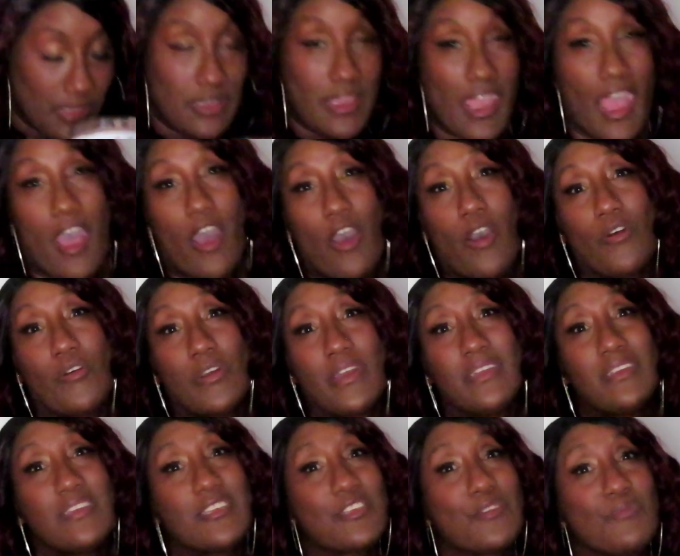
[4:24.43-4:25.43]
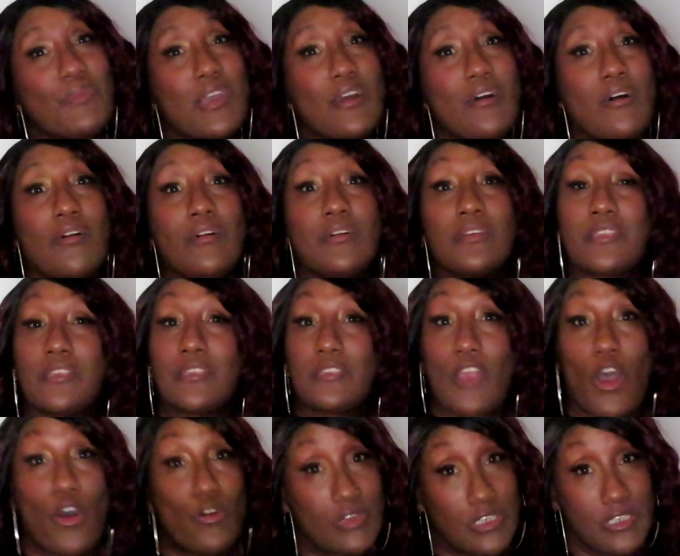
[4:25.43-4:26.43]
Y'all, and it smells
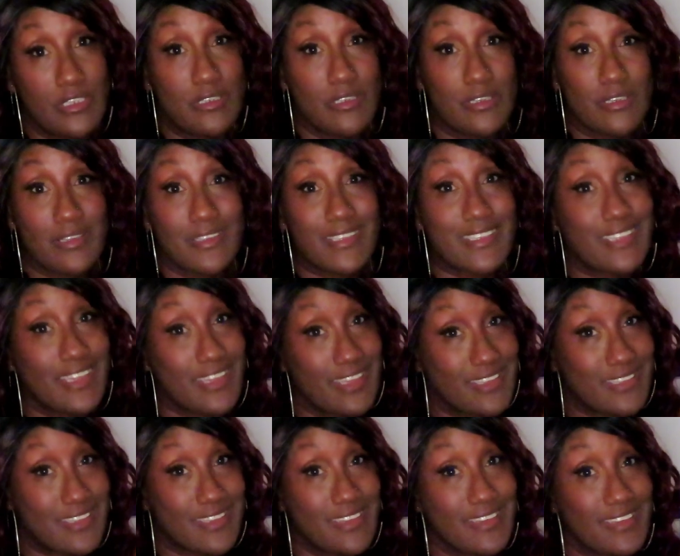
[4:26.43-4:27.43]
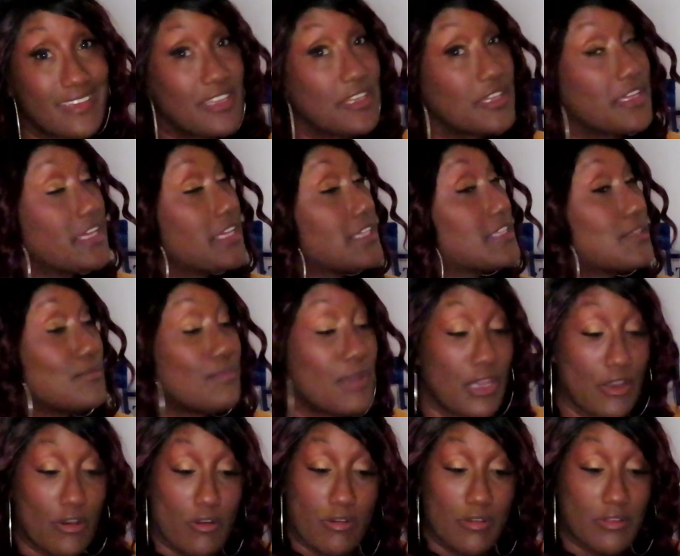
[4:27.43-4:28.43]
so good. Sis, it
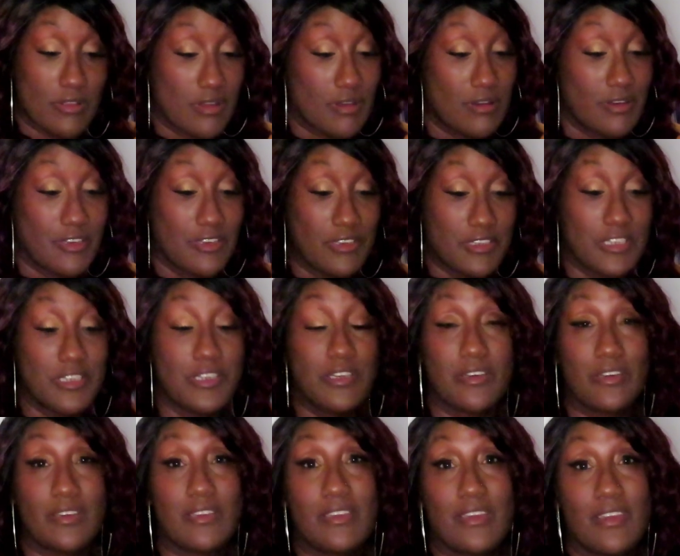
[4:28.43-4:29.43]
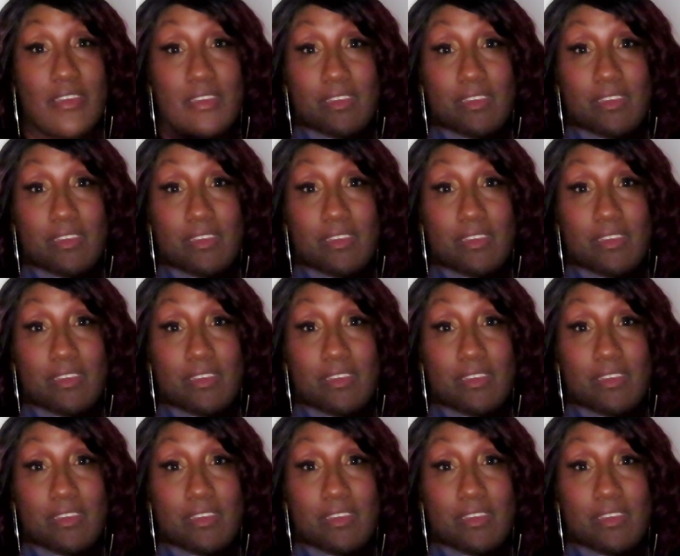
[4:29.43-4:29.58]
smells good.